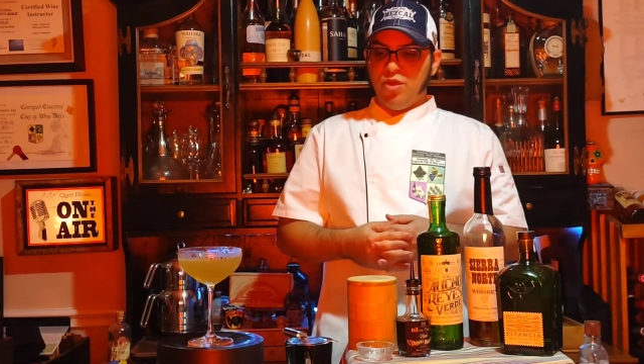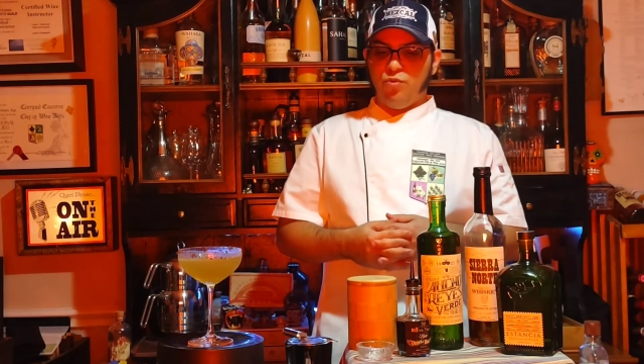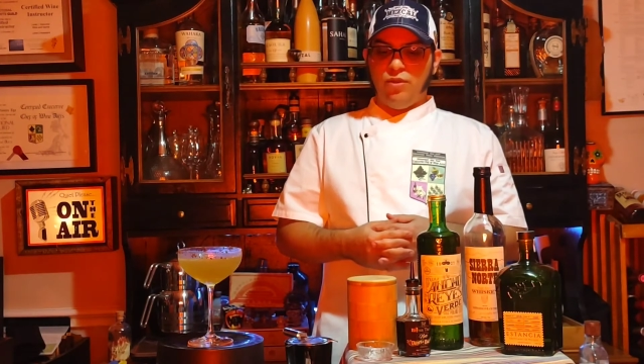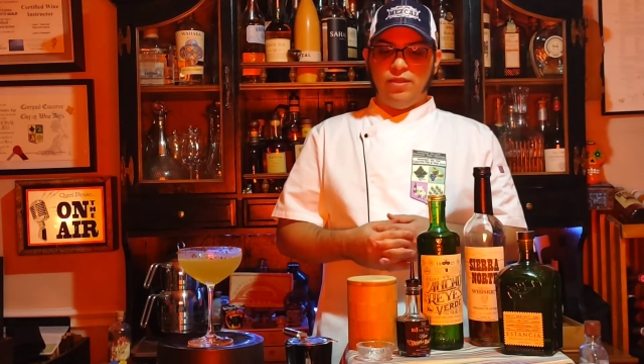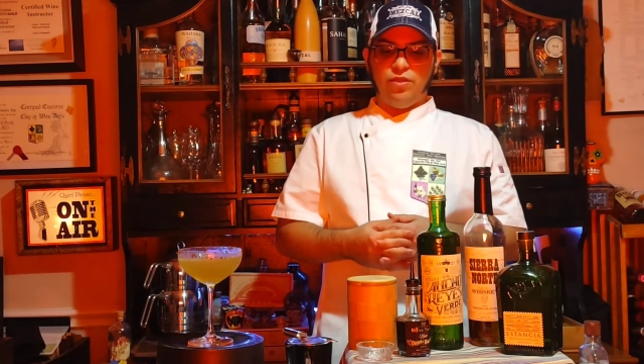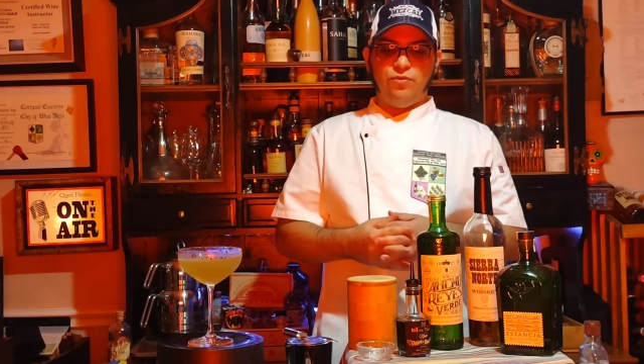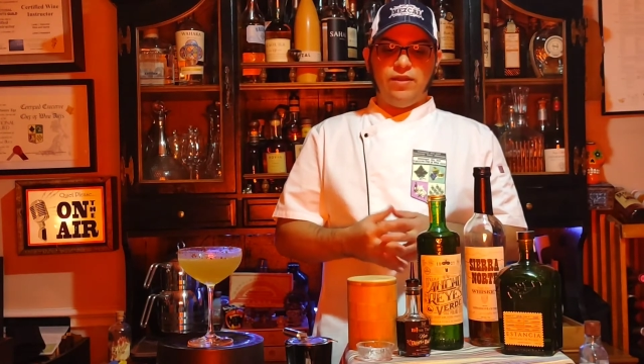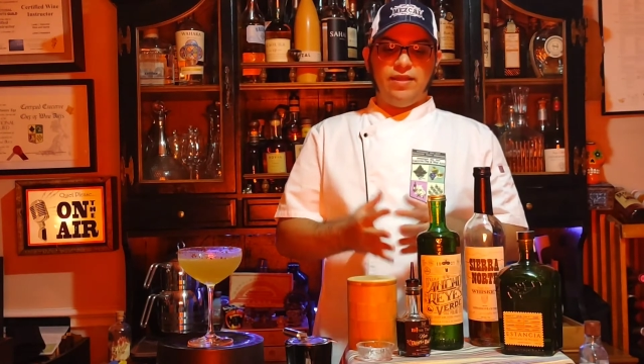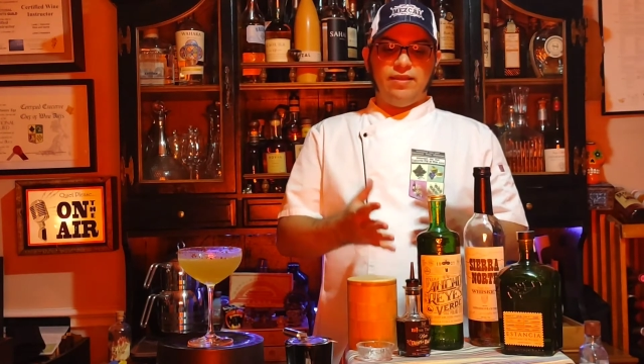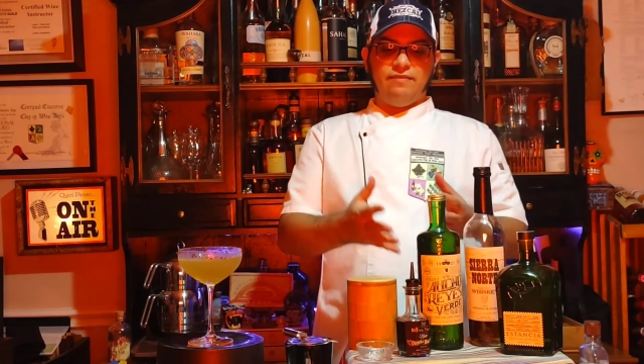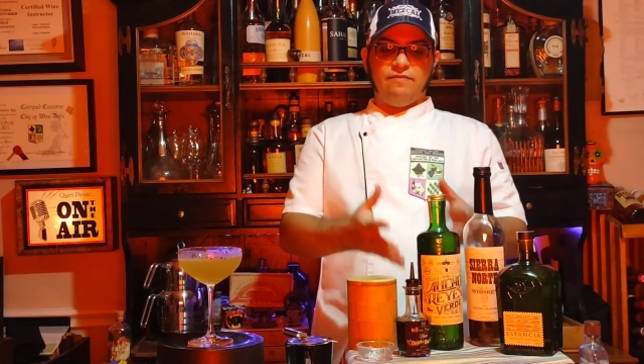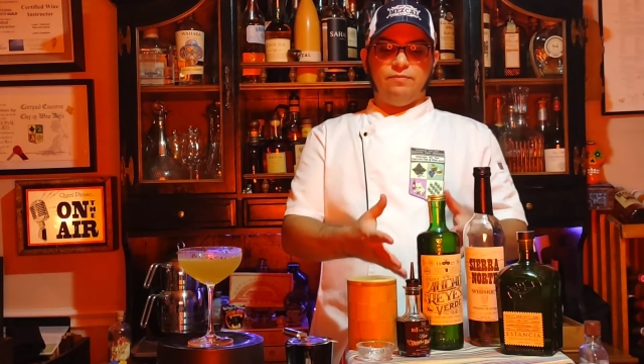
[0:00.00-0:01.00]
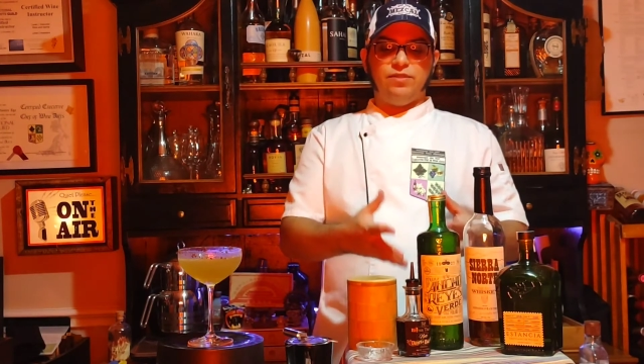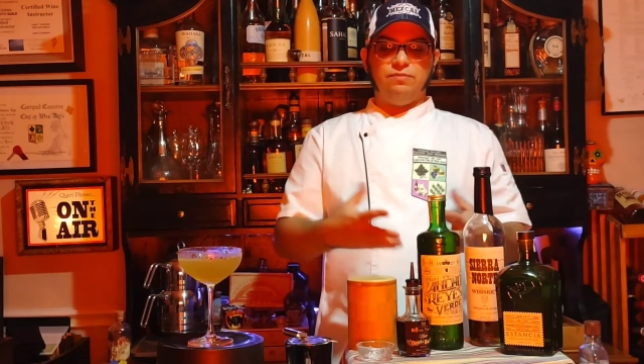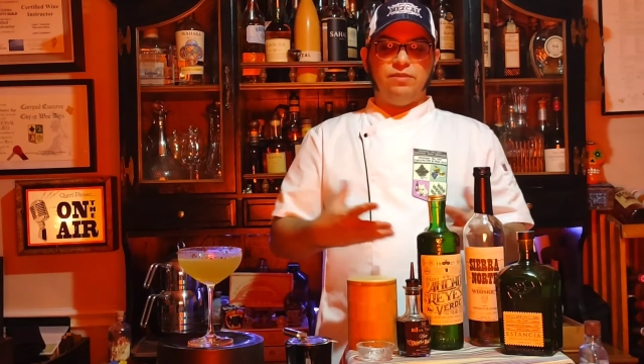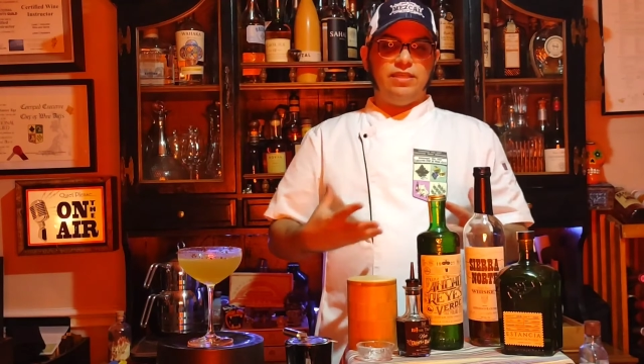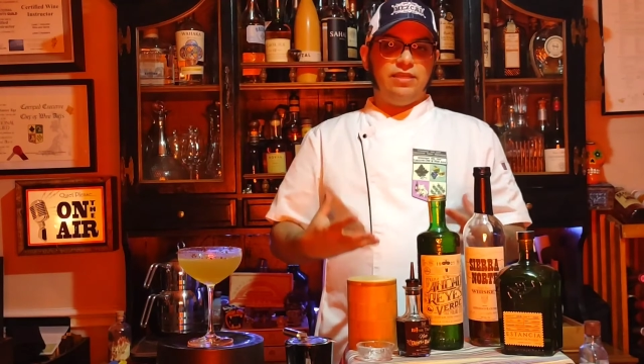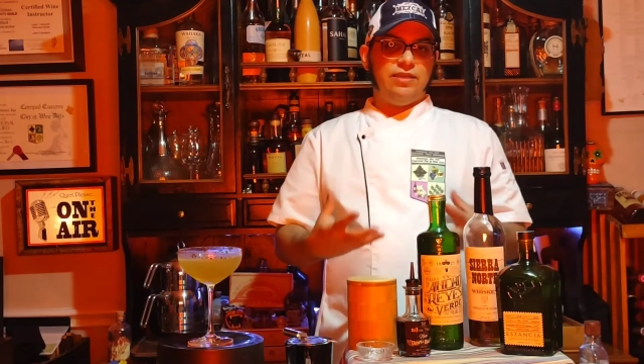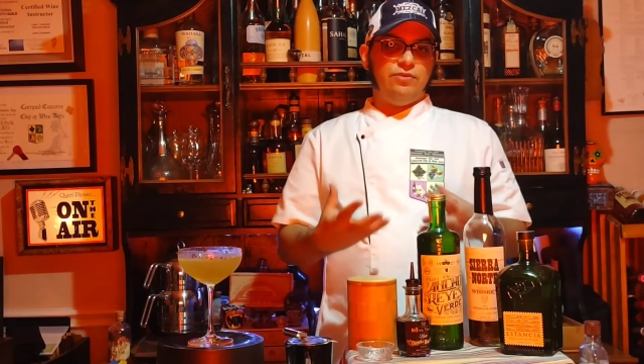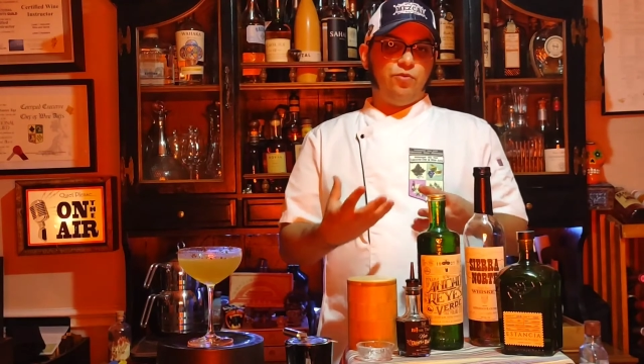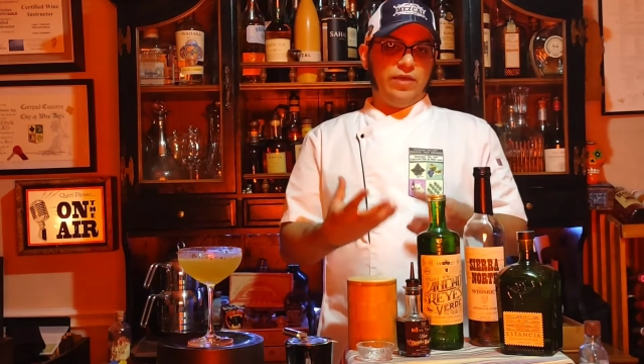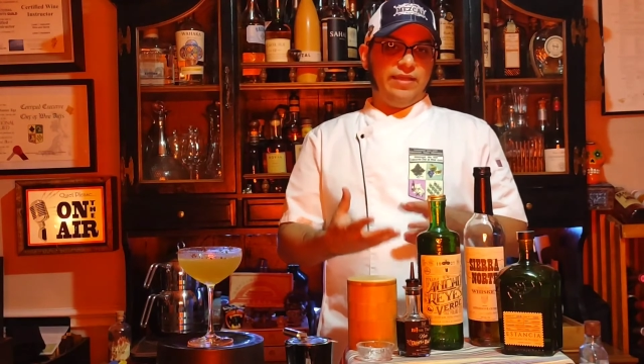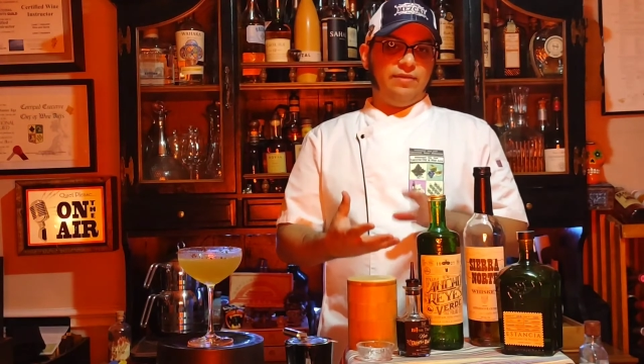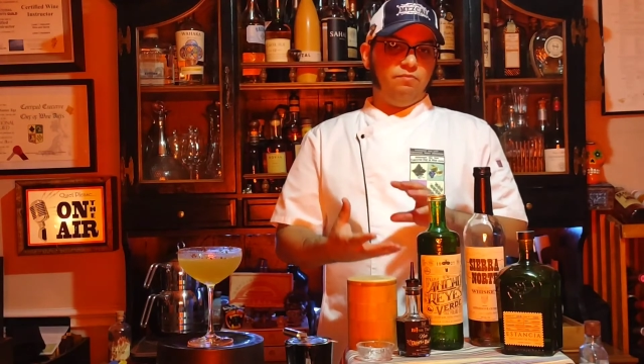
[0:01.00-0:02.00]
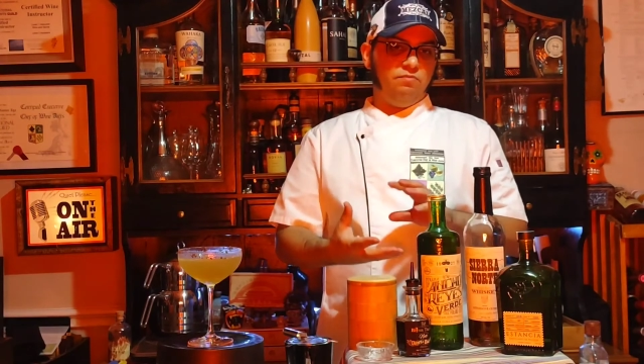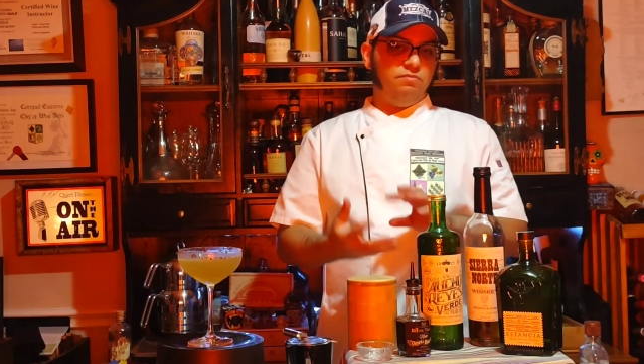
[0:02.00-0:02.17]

whether you want to give them something quite